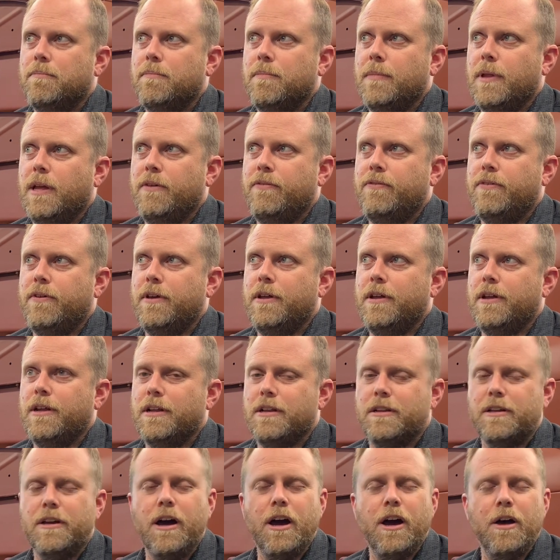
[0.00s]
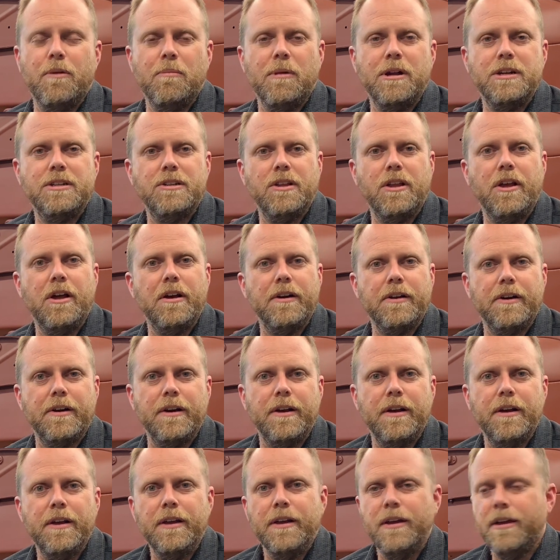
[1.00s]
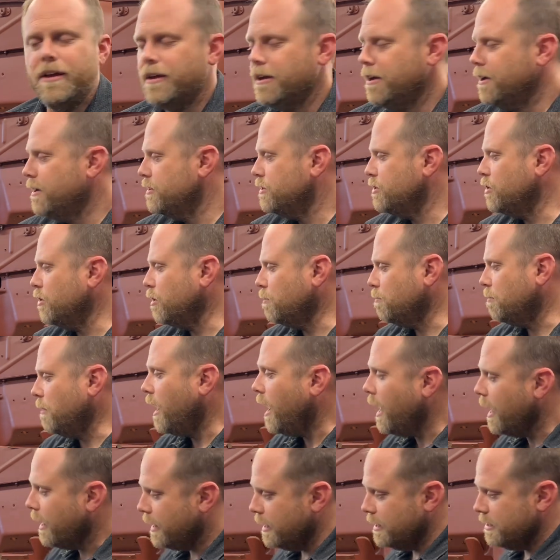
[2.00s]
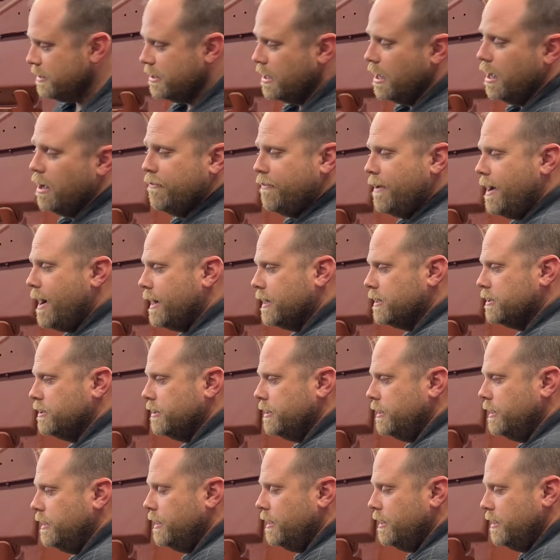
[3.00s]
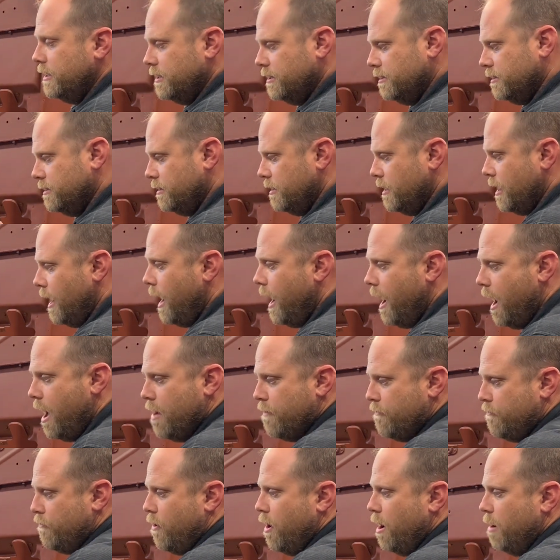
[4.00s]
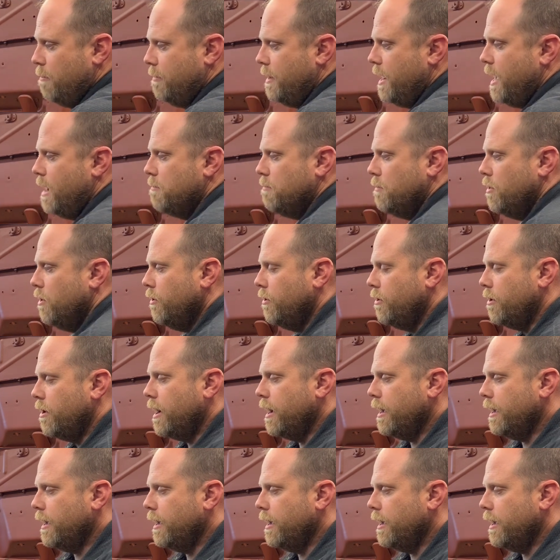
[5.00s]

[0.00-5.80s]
if it had gone much longer. So the block itself actually is not from that motor.